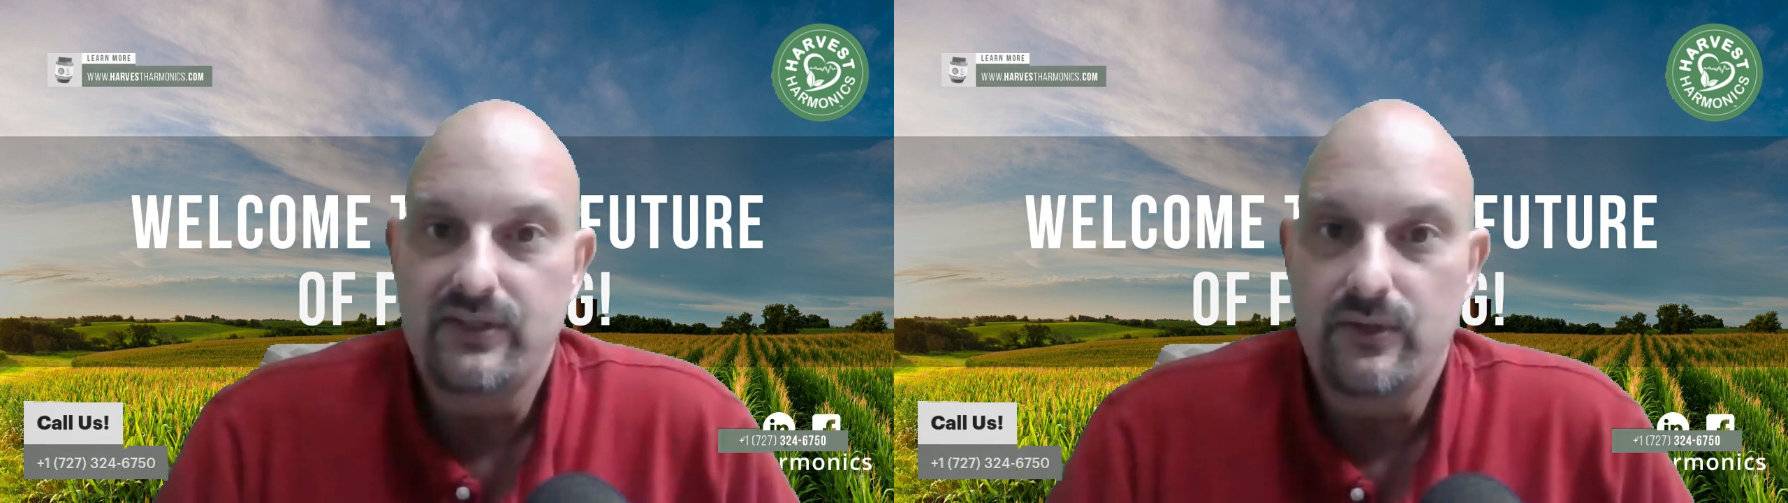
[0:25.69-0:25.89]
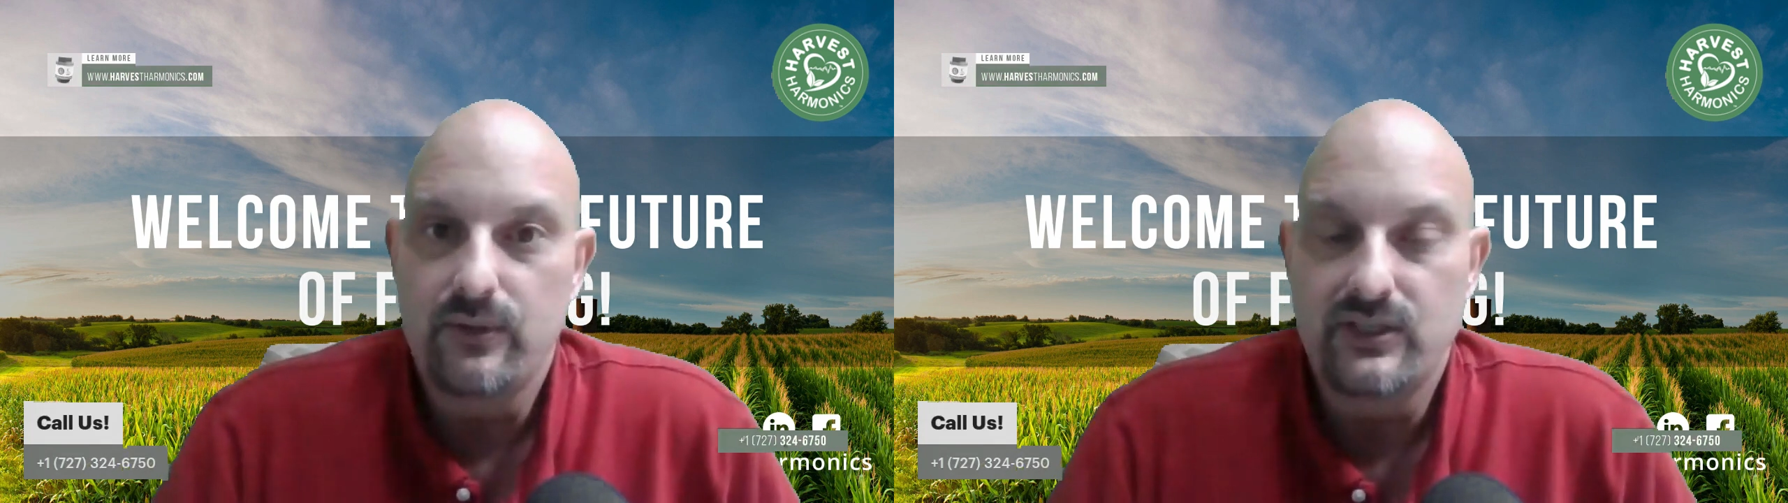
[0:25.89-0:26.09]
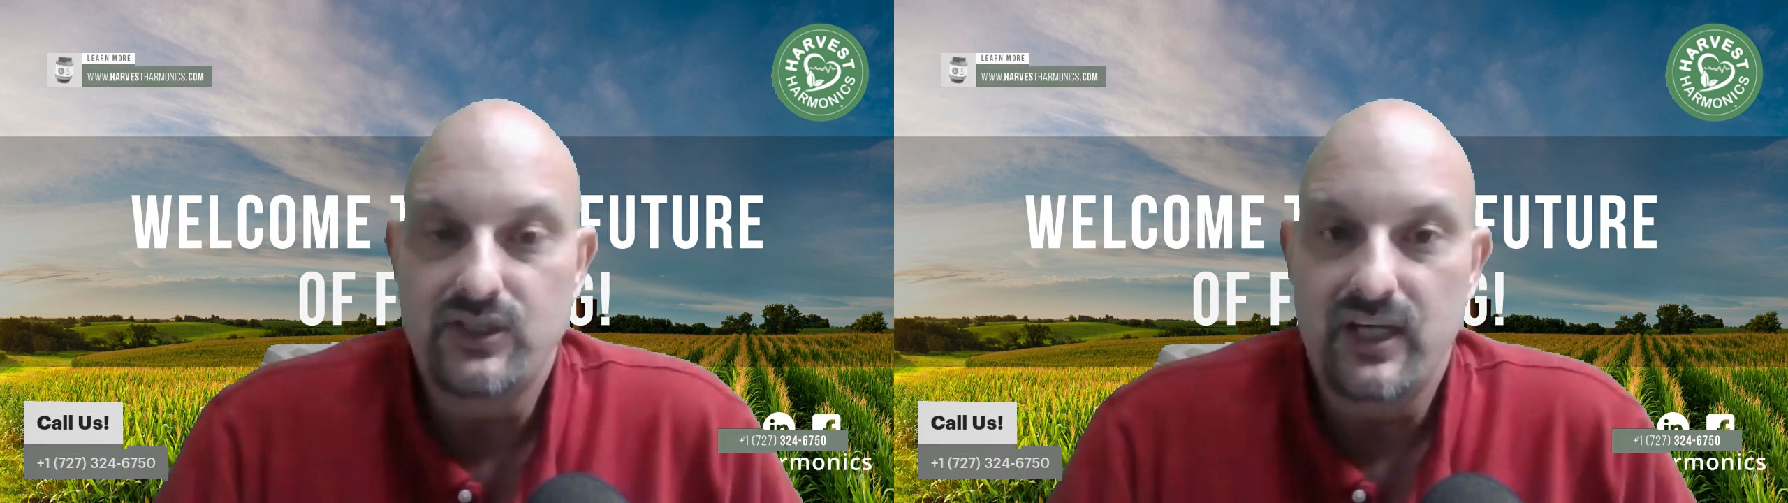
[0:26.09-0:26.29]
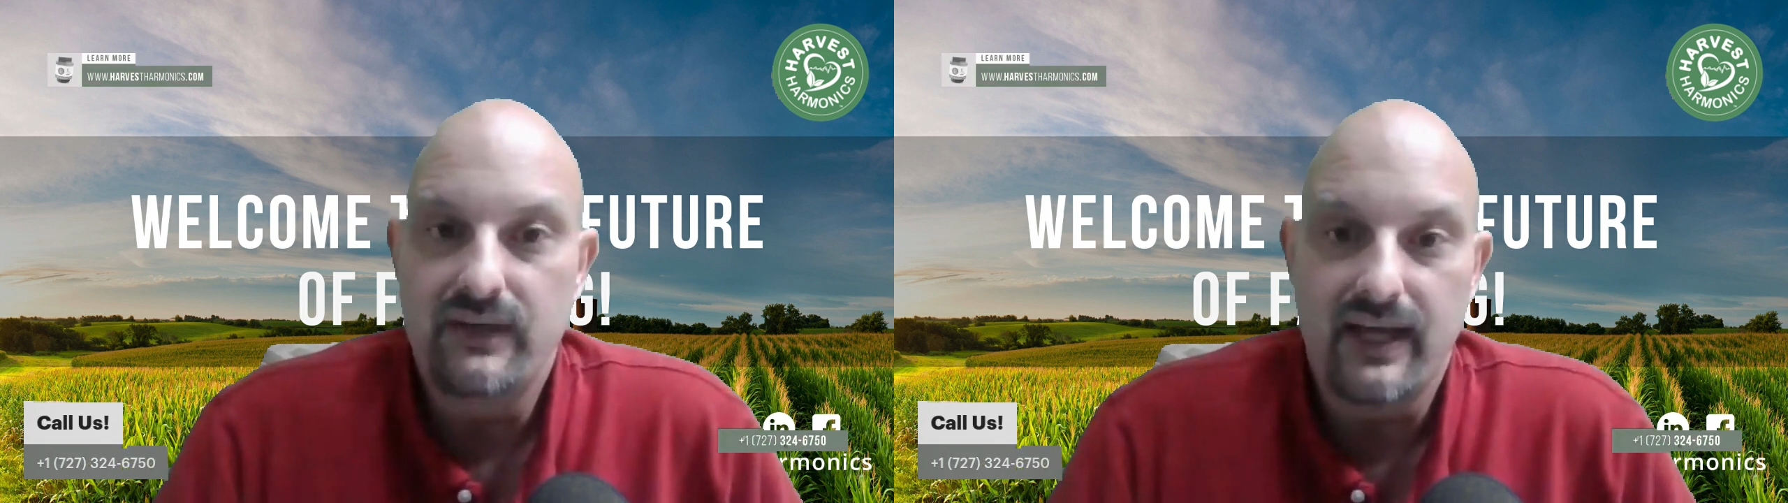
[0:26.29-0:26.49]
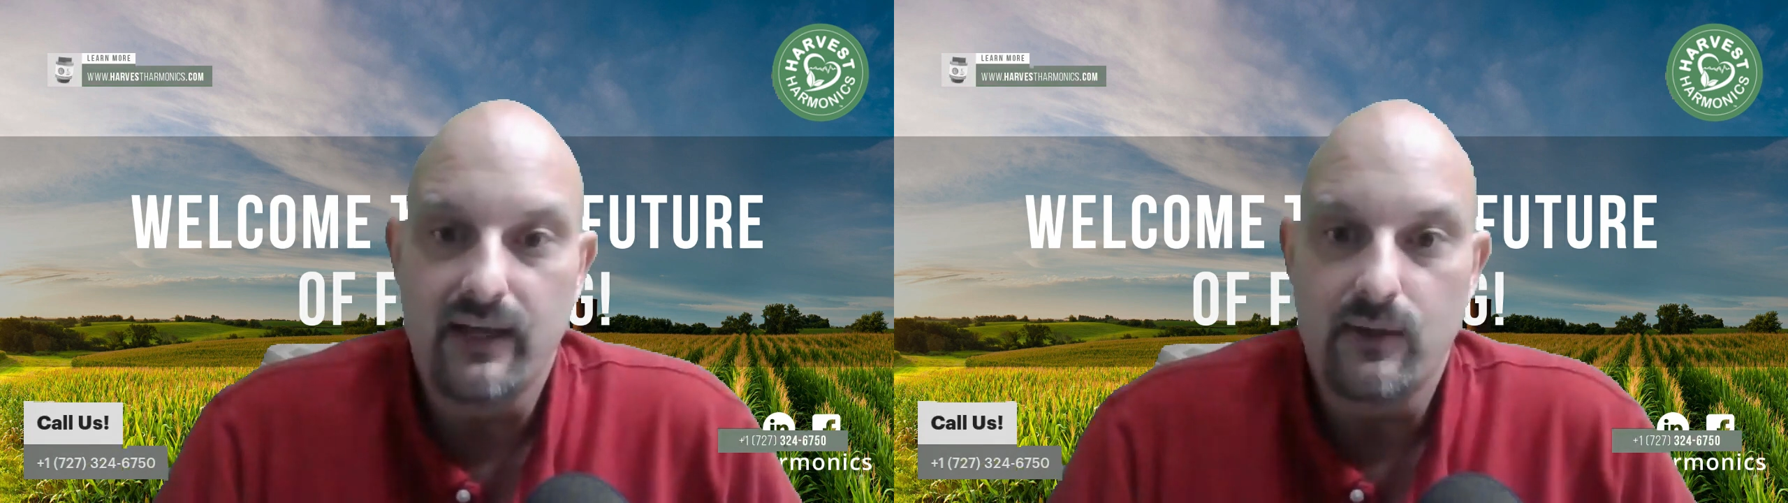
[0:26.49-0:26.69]
to
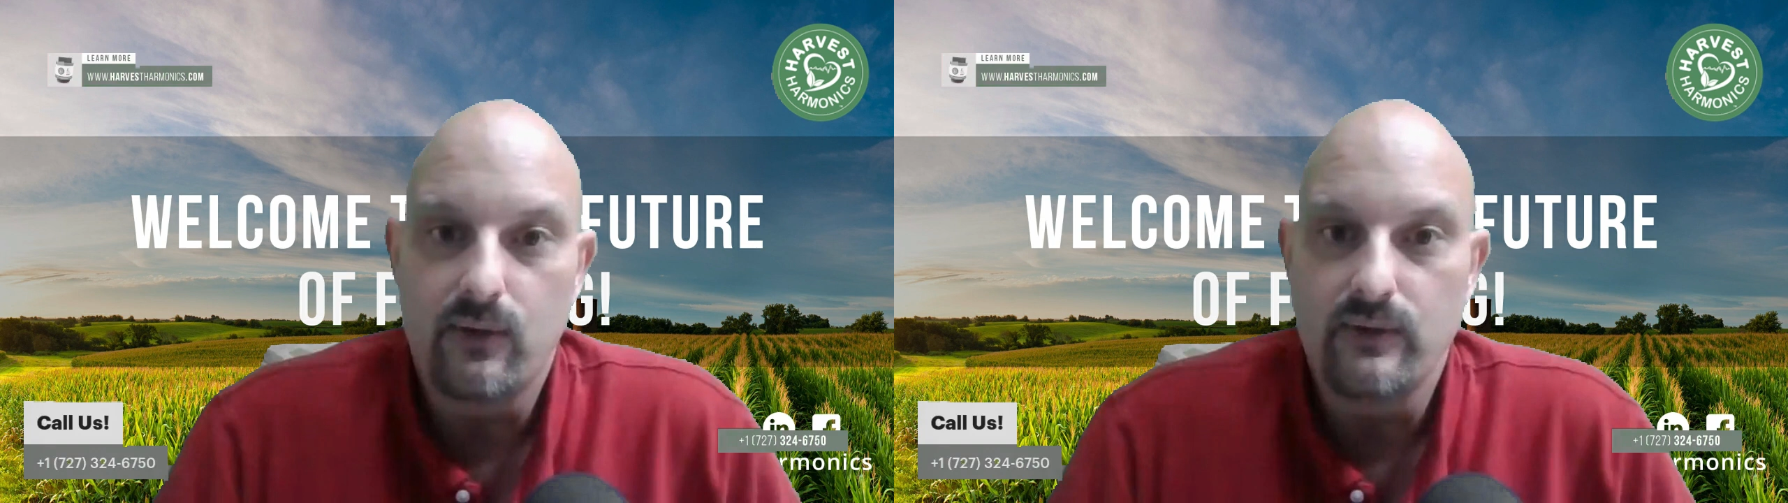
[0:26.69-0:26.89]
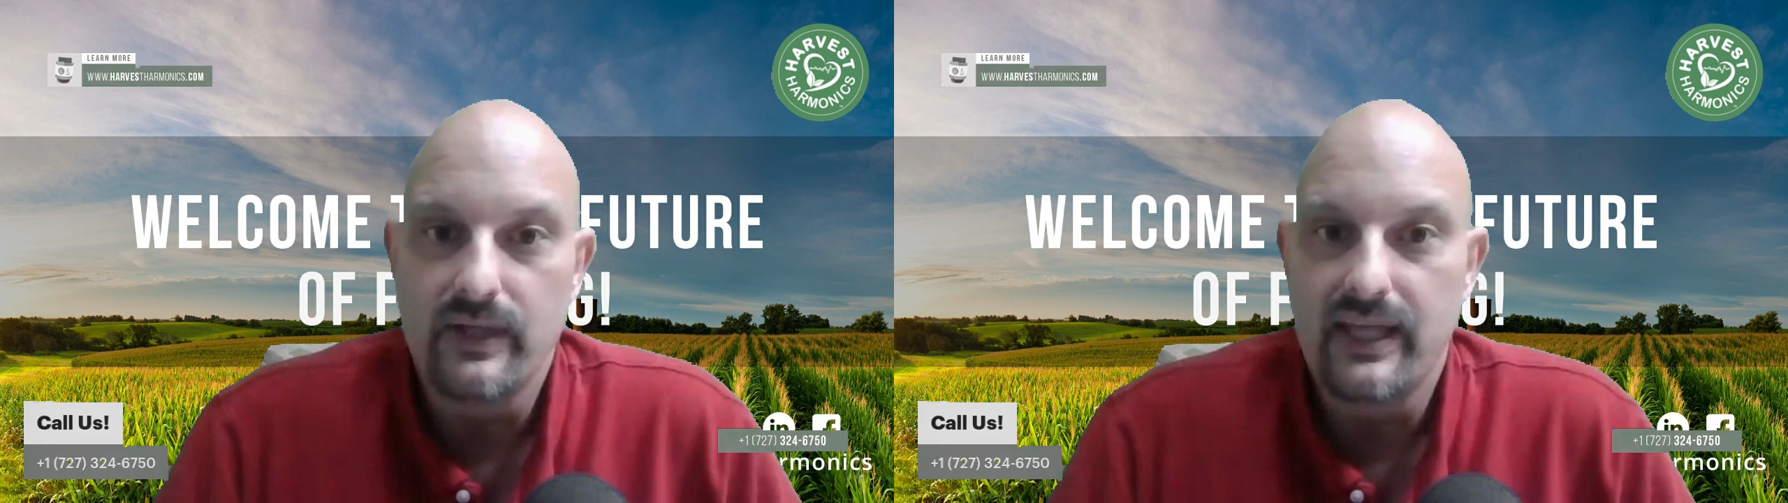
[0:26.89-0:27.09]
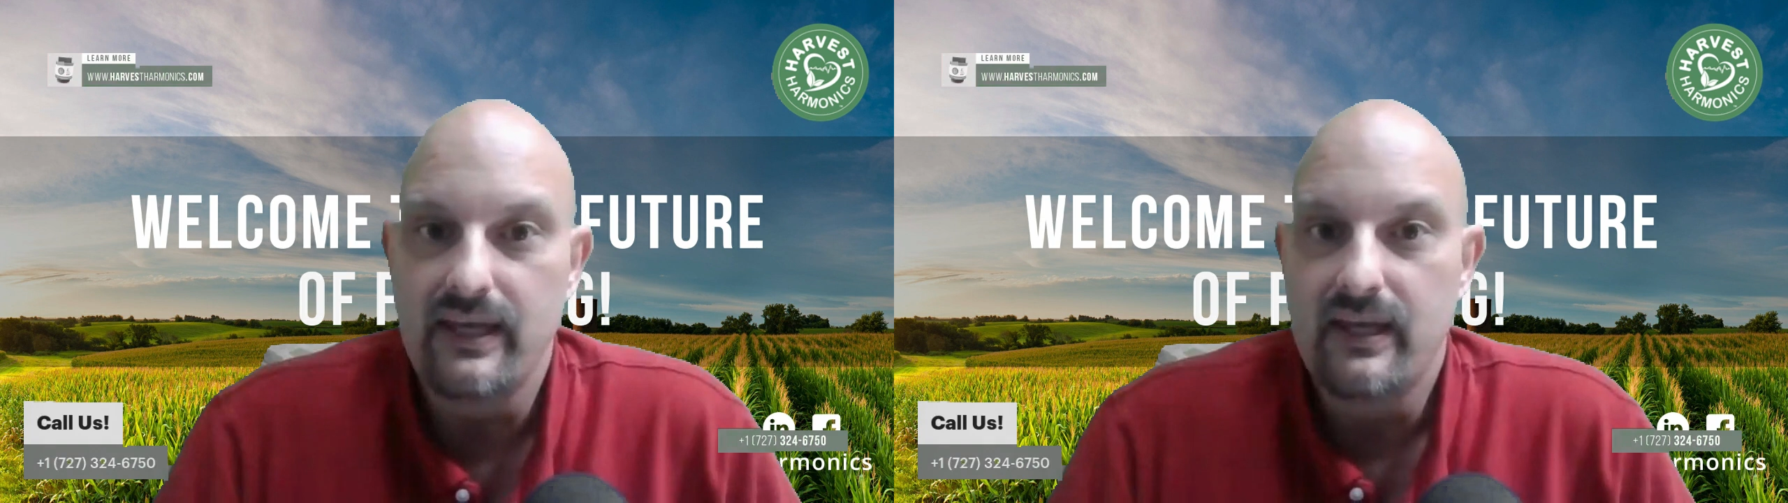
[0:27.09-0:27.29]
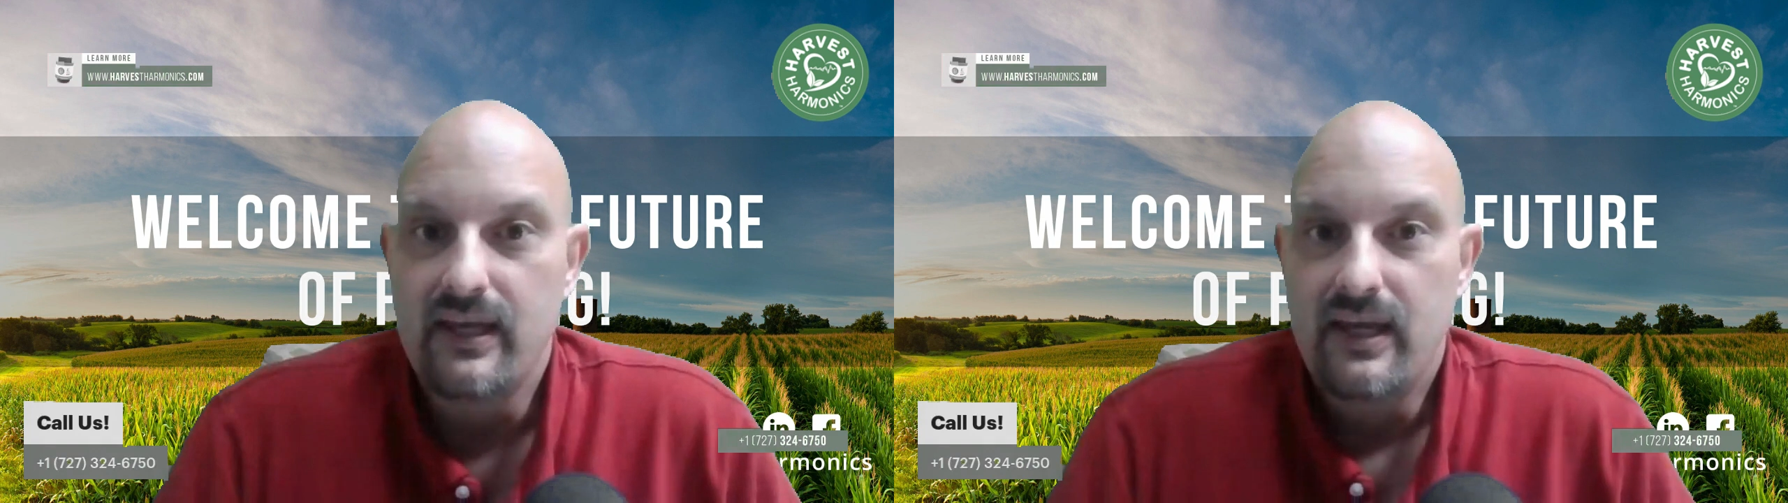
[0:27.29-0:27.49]
achieve that goal and